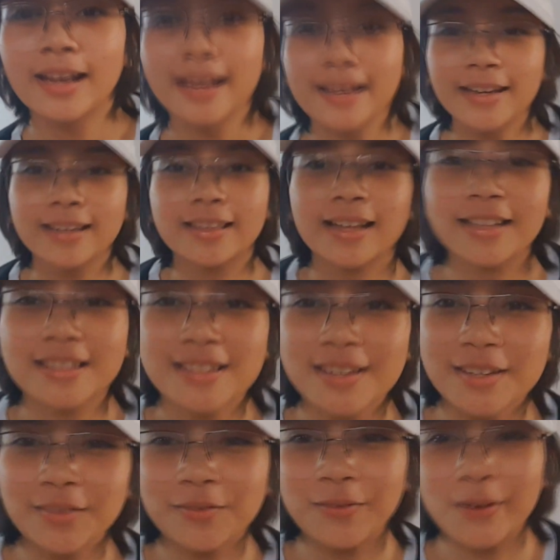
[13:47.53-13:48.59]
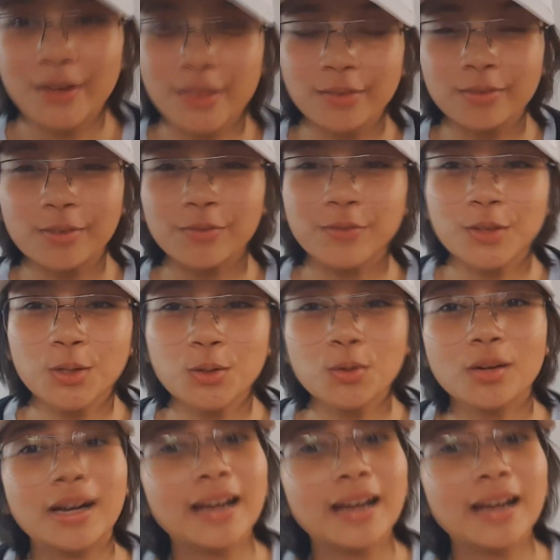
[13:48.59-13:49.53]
Hey, that's it for the review.